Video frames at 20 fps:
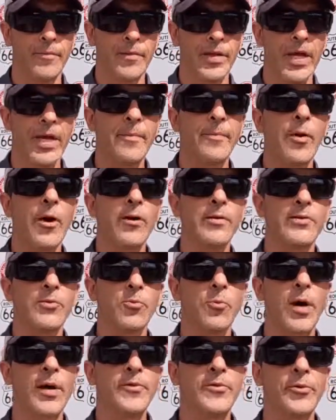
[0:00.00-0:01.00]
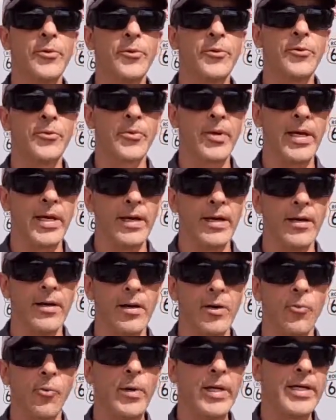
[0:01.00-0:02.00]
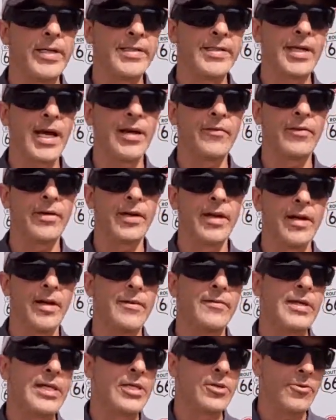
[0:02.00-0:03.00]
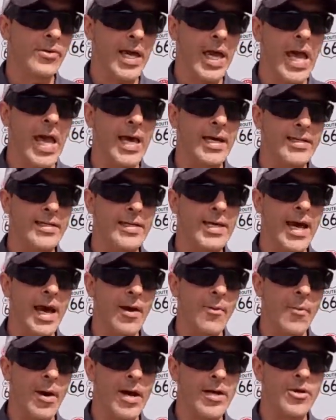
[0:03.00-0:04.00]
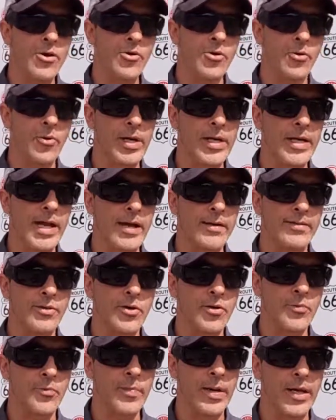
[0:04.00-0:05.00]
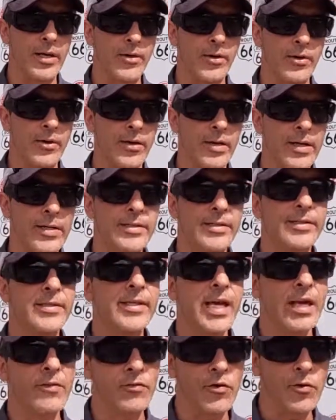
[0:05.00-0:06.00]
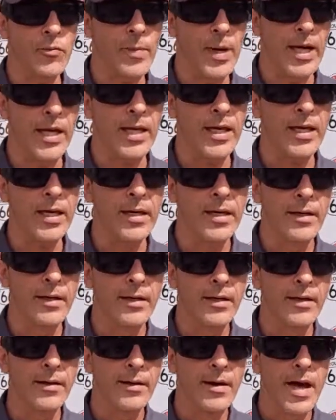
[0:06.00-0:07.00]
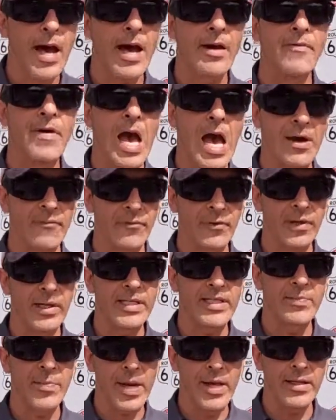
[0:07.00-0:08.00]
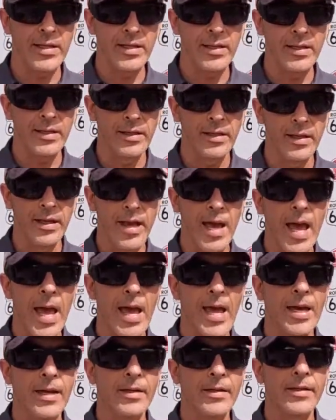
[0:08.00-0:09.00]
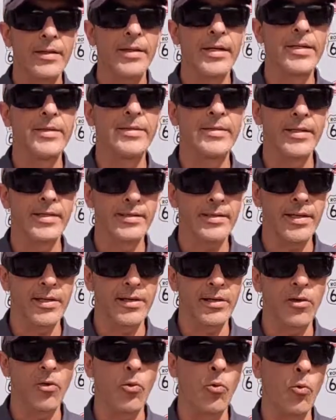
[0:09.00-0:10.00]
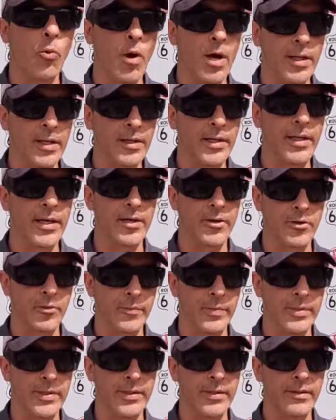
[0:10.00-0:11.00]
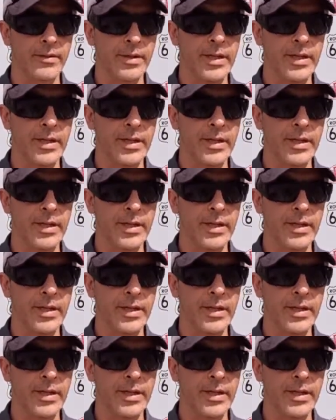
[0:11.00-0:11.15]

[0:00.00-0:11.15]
In parts 1 through 3, we discovered that you can DIY your greenhouse hoop bender to save you money, have effortless bending, and consistent quality hoops.